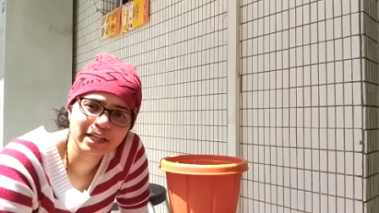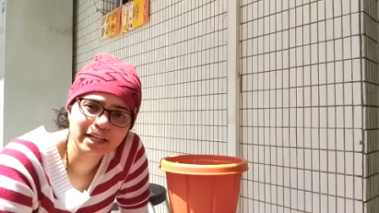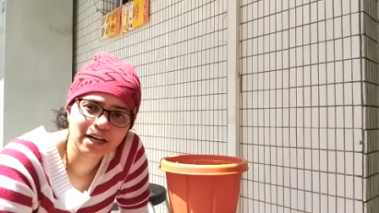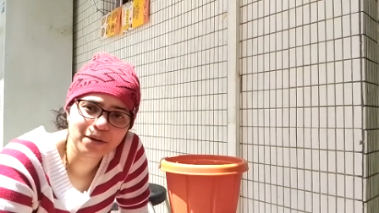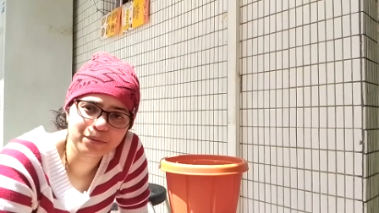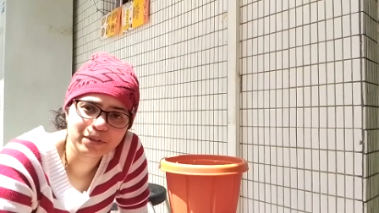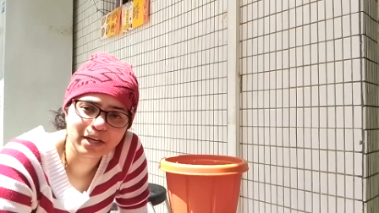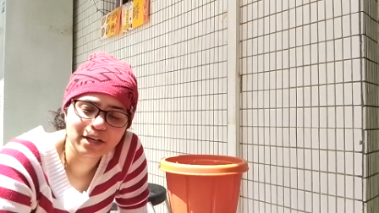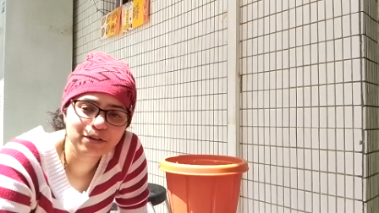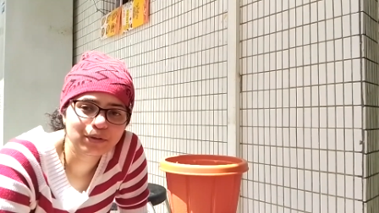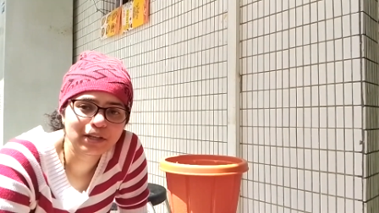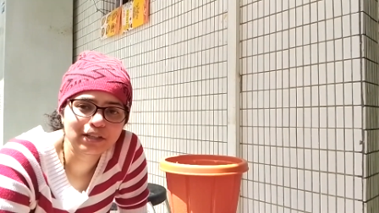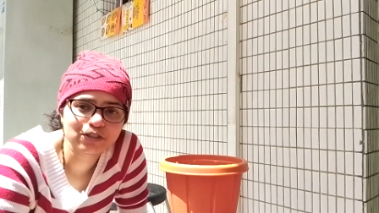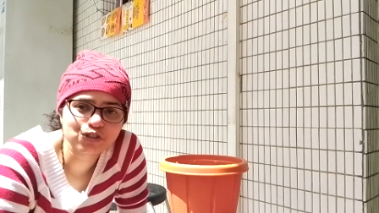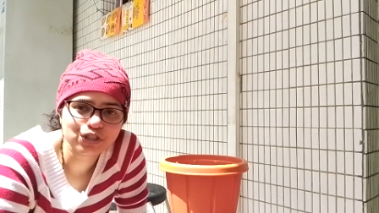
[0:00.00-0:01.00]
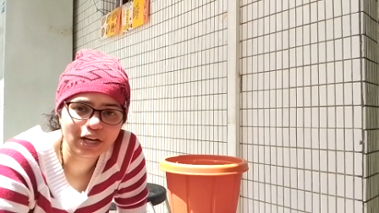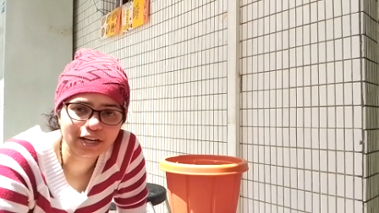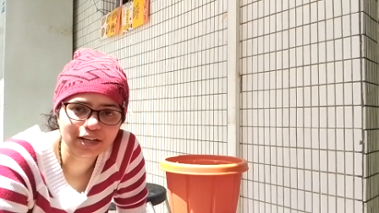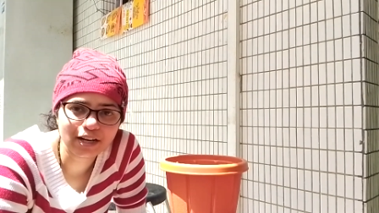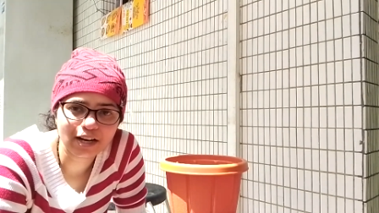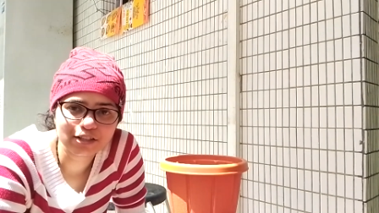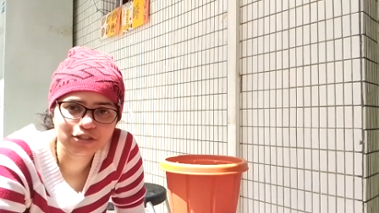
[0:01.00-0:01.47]
there out there you can
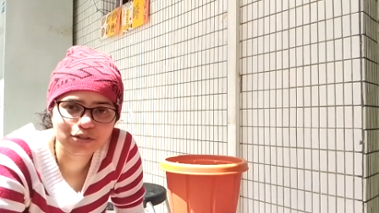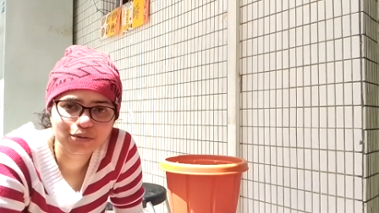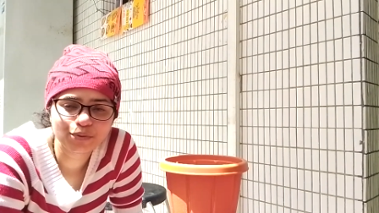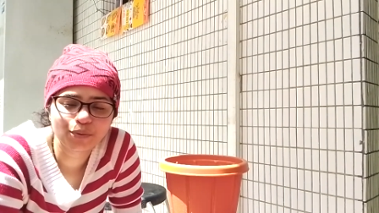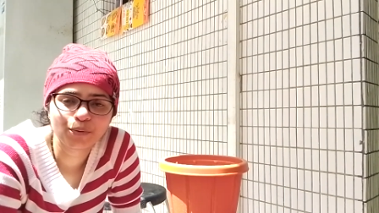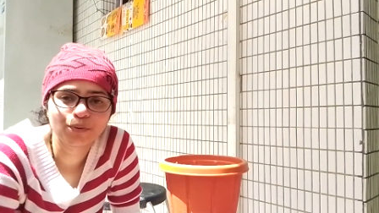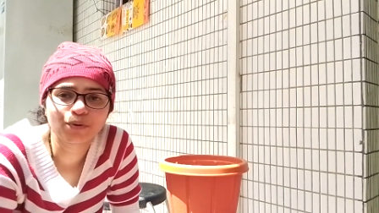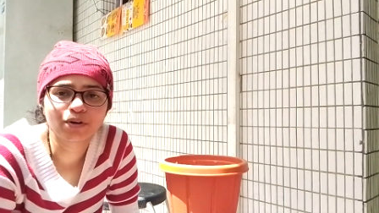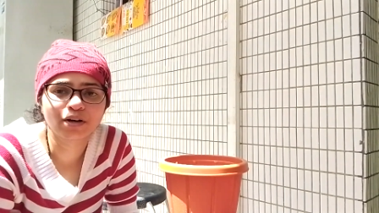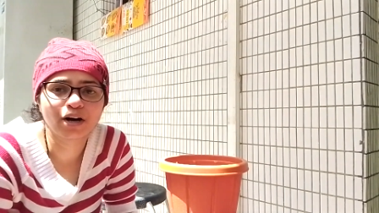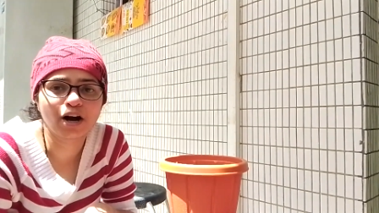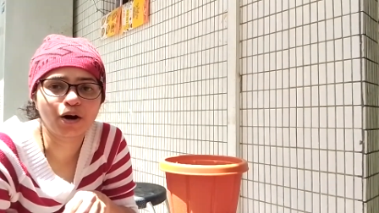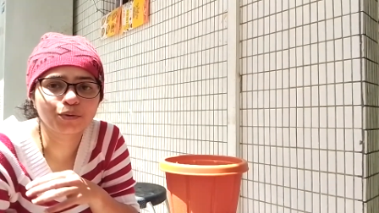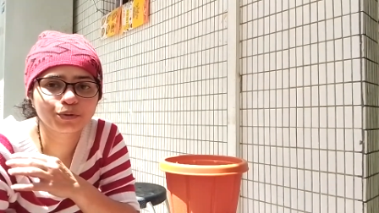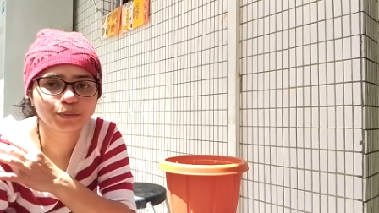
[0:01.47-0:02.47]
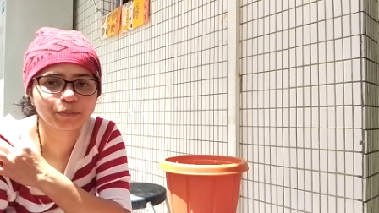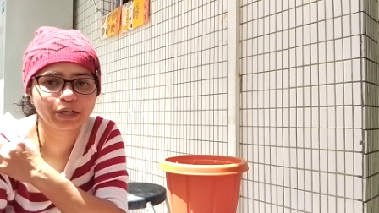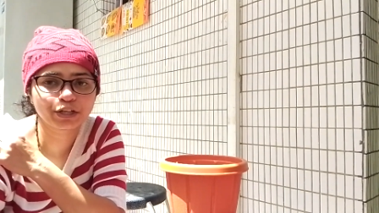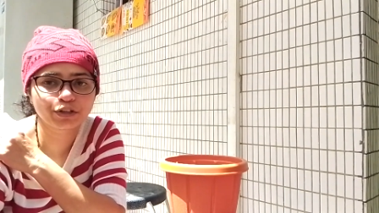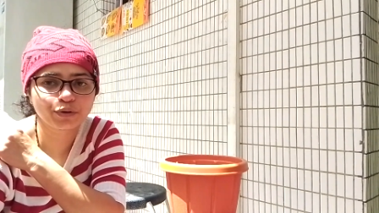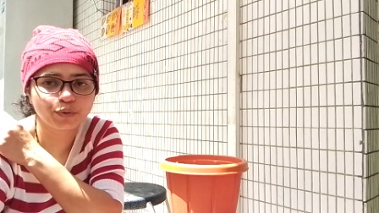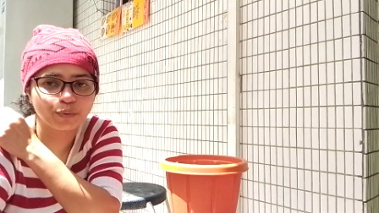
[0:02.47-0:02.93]
check, as you know, how to
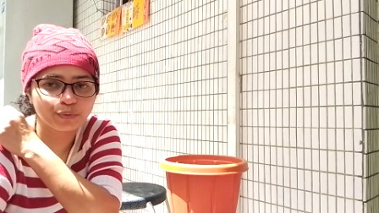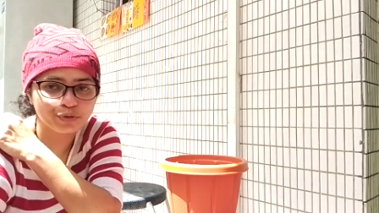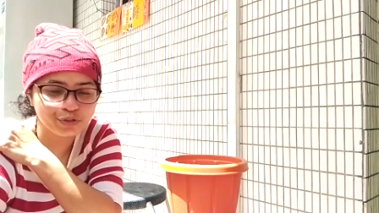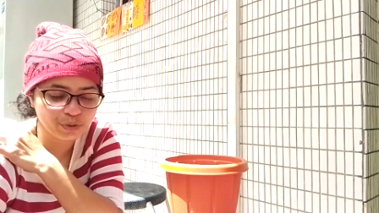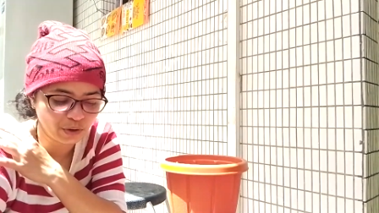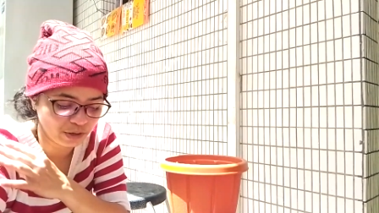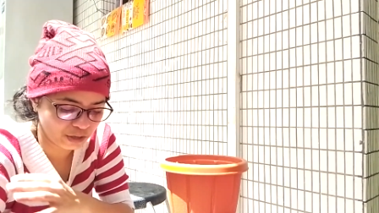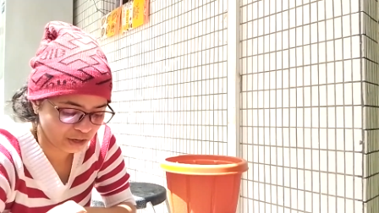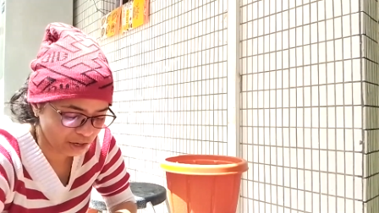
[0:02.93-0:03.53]
make your own soil.